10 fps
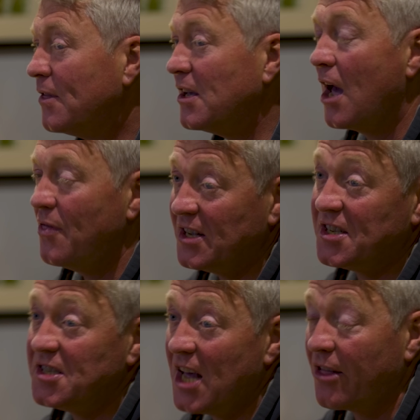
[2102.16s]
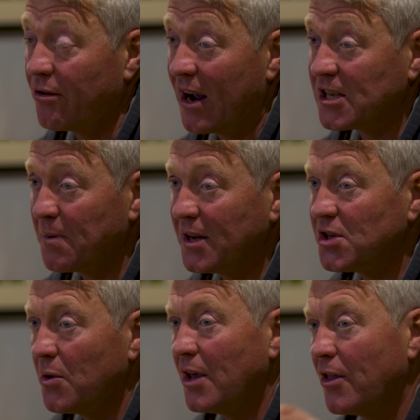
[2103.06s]
the, and this is the other aspect
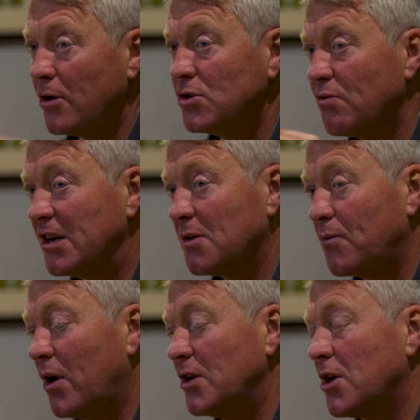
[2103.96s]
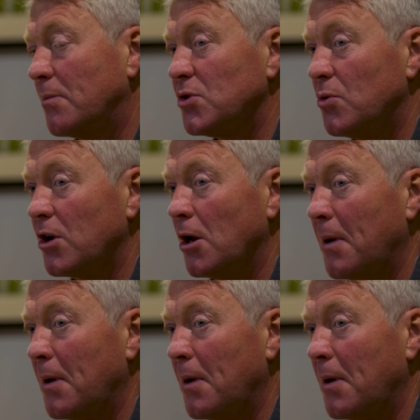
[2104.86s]
to it, those reservoirs that I'm talking